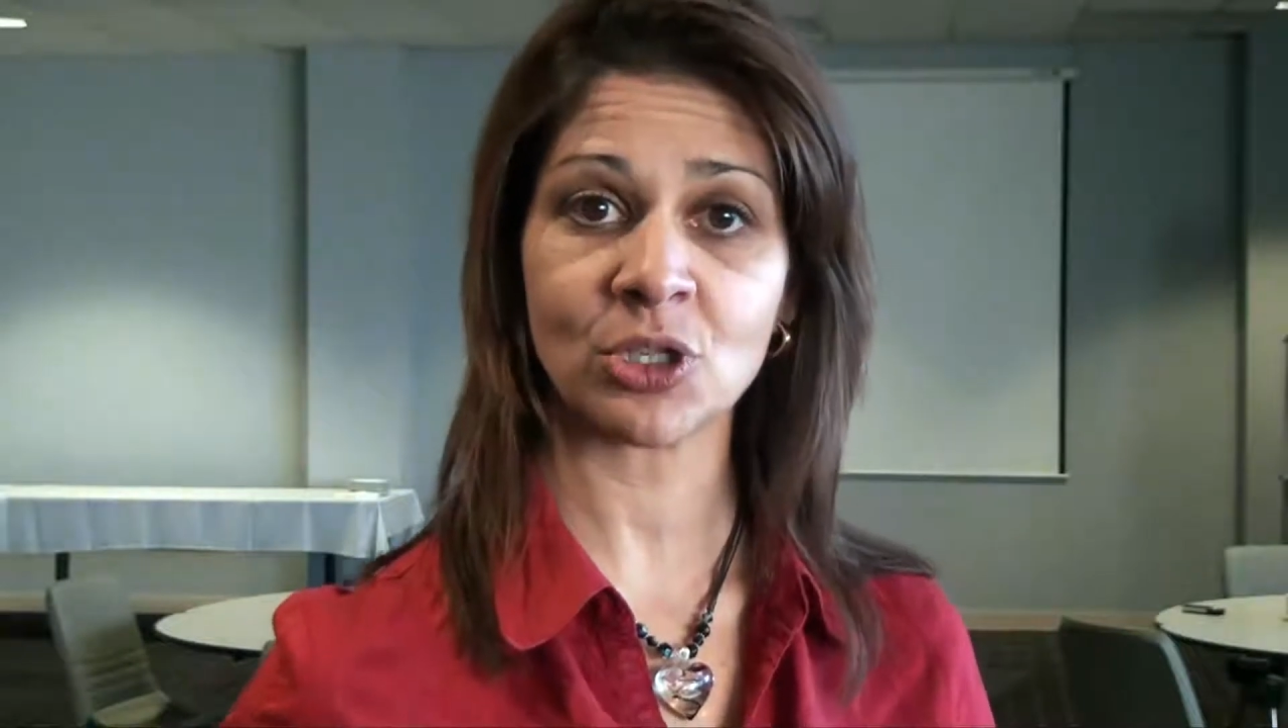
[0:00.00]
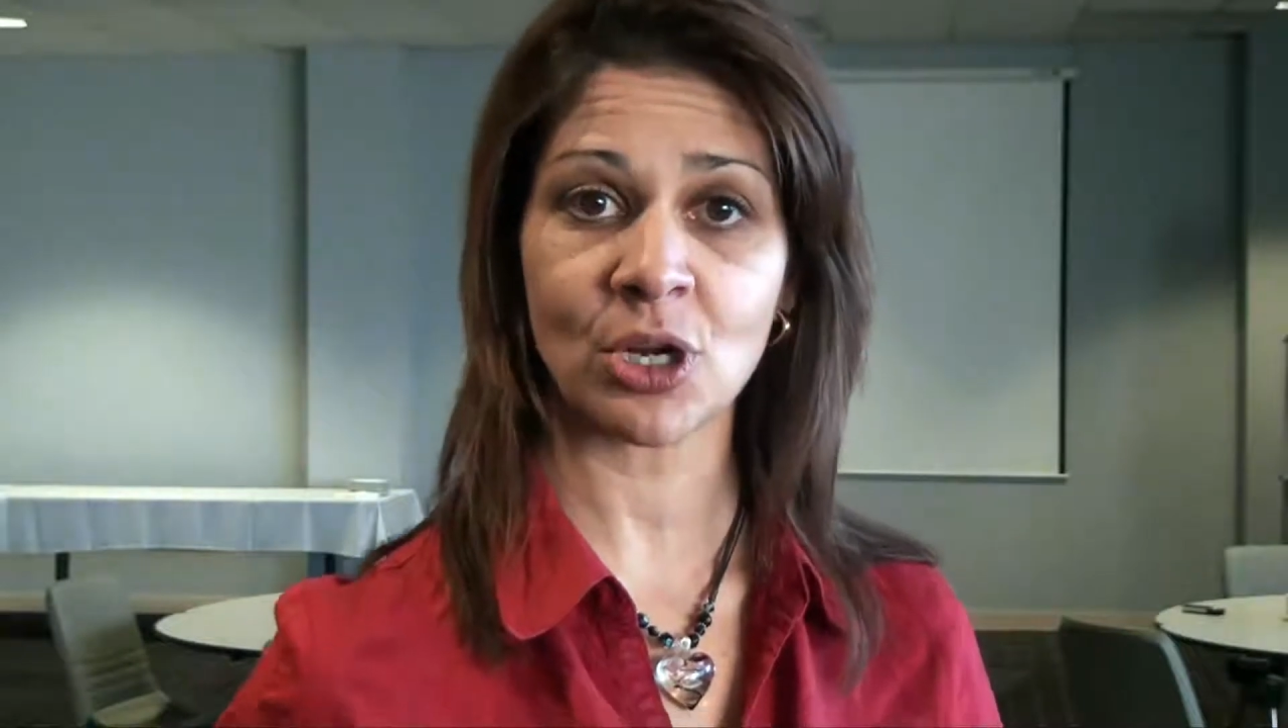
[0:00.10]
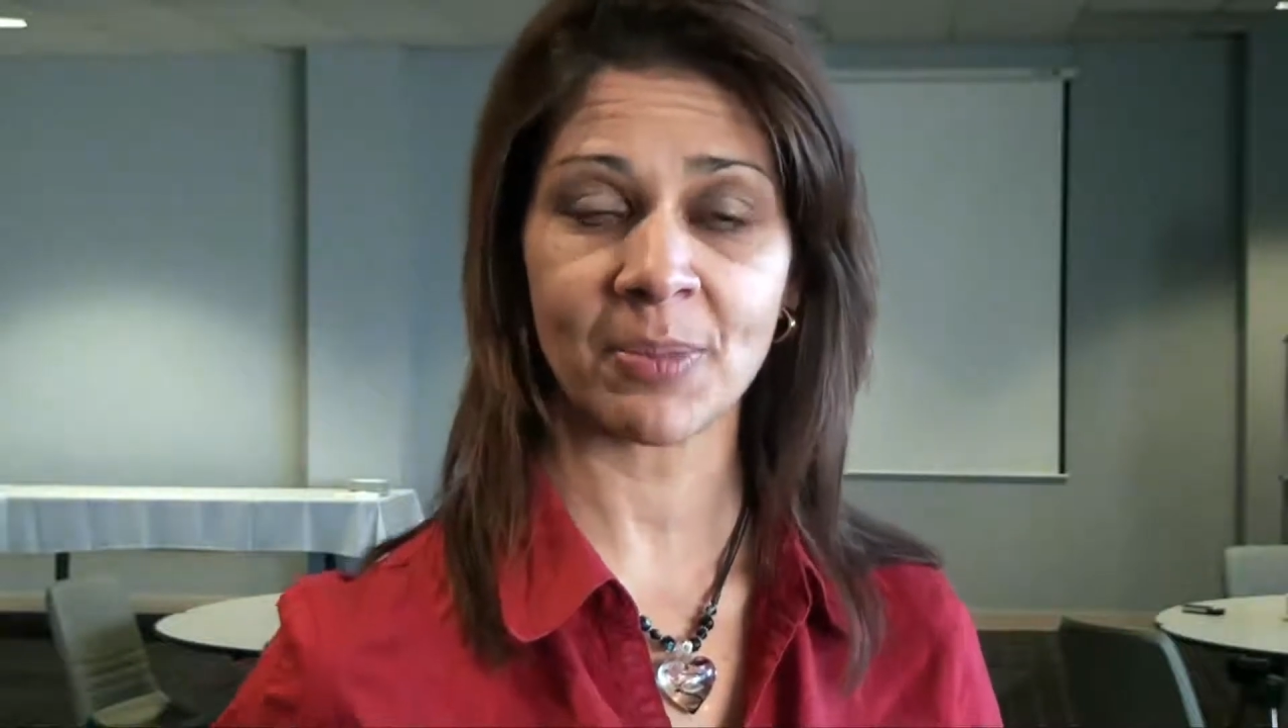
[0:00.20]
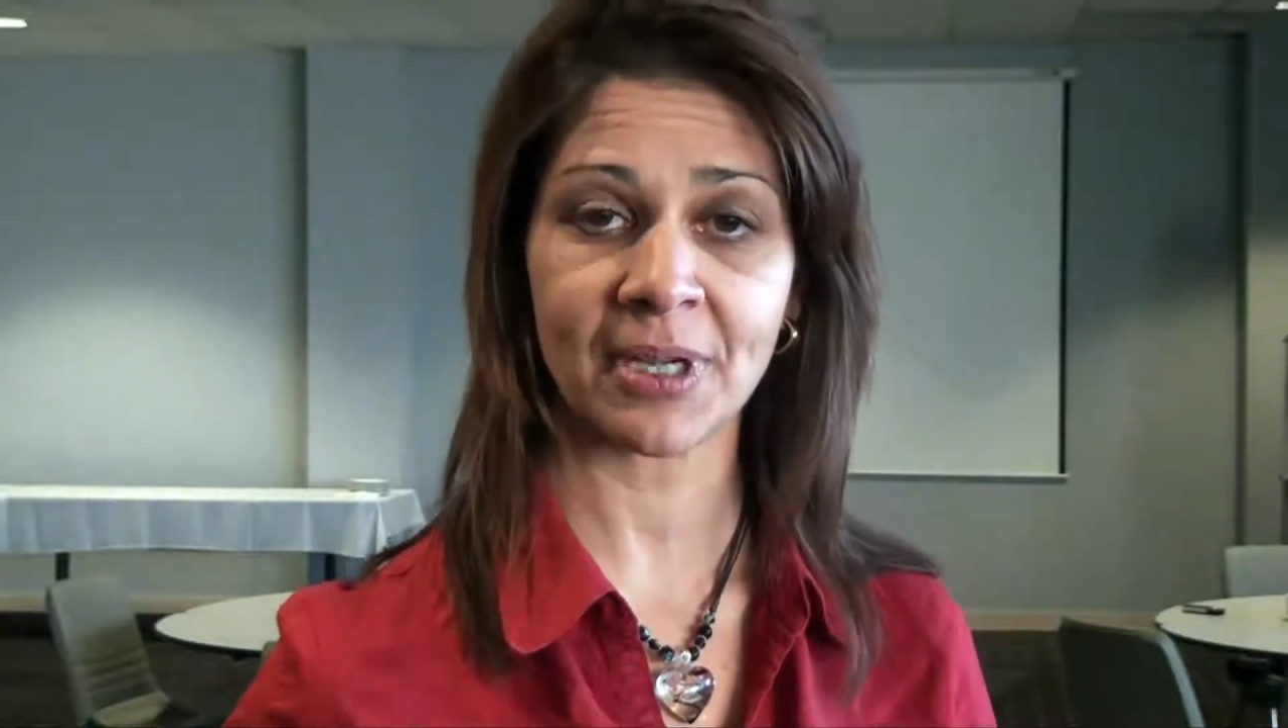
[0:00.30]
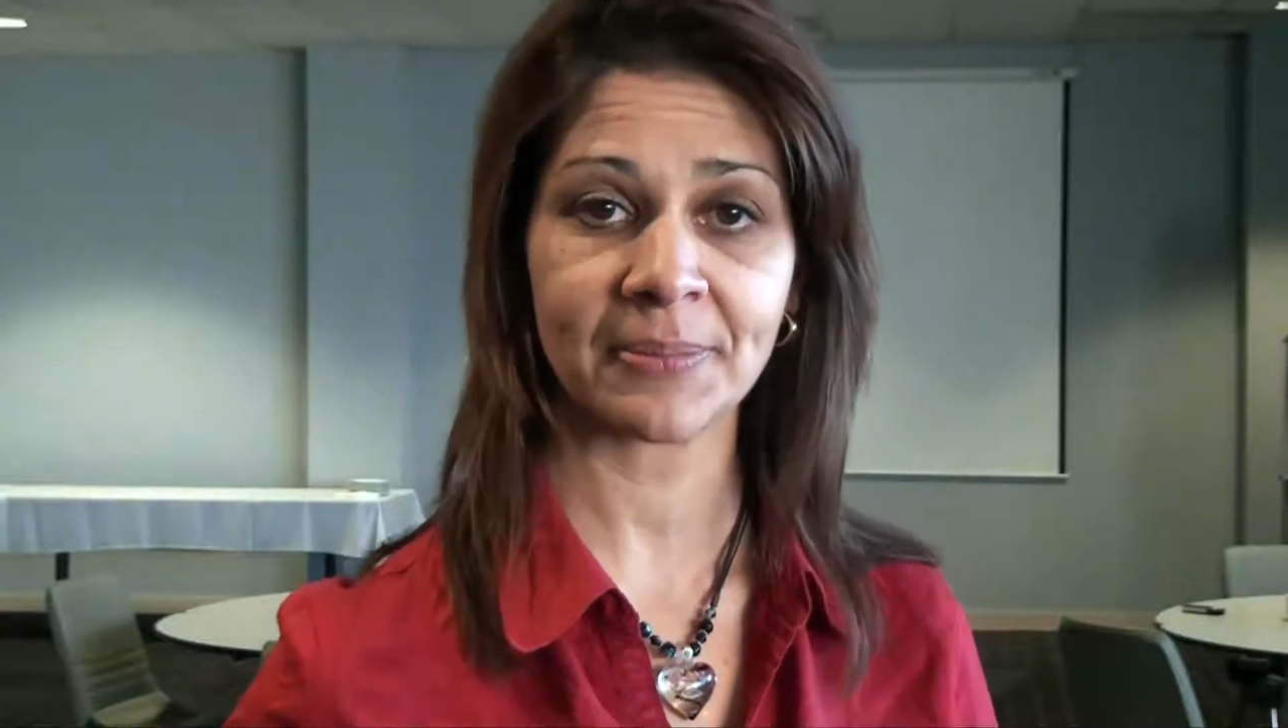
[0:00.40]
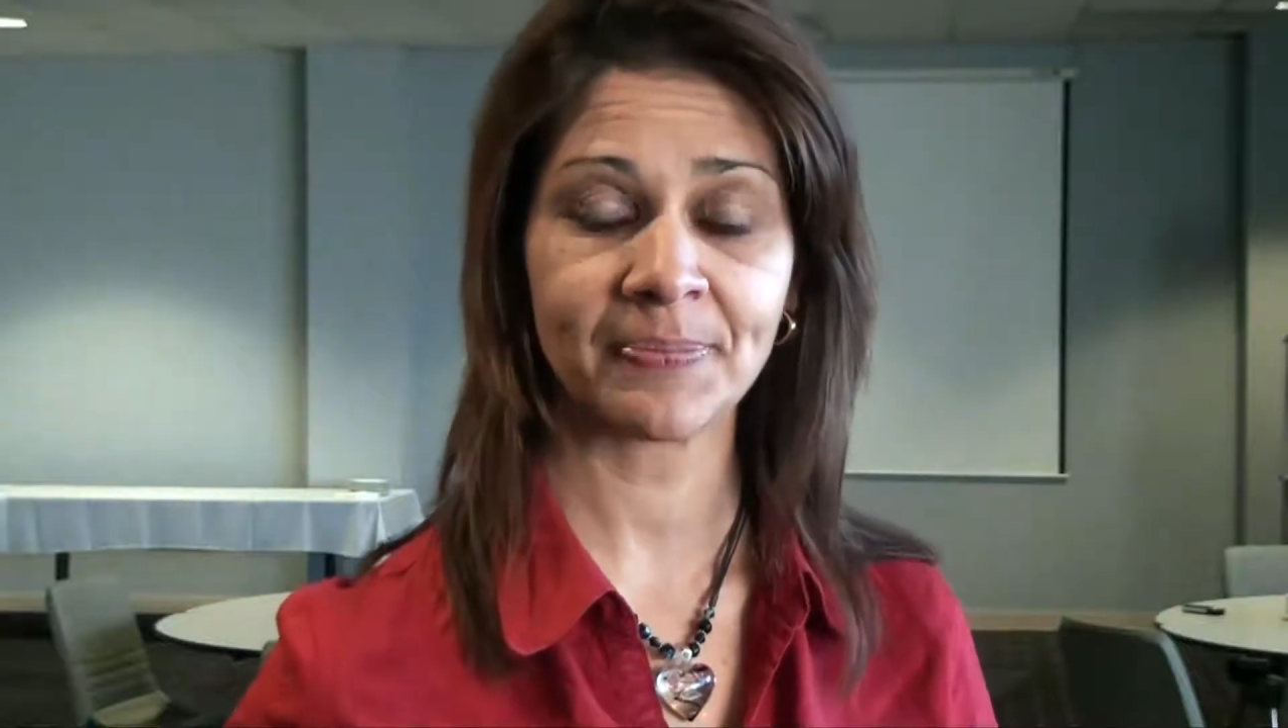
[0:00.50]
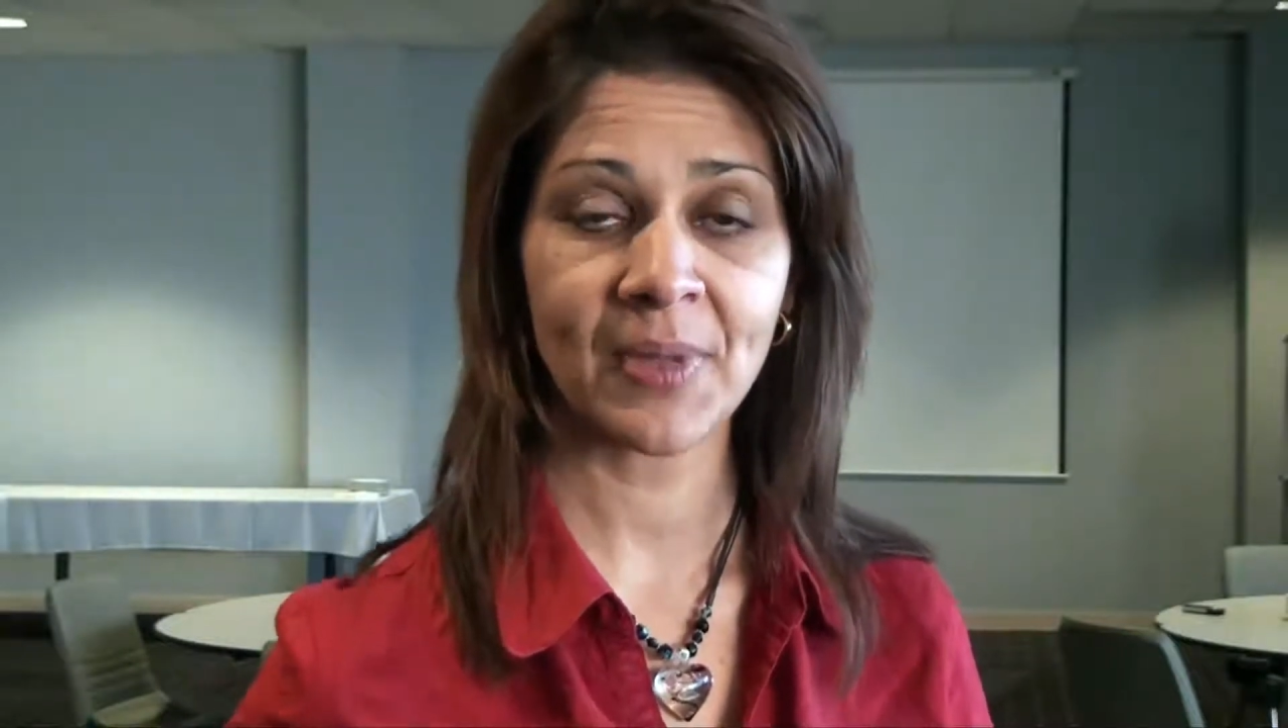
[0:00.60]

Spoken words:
topic.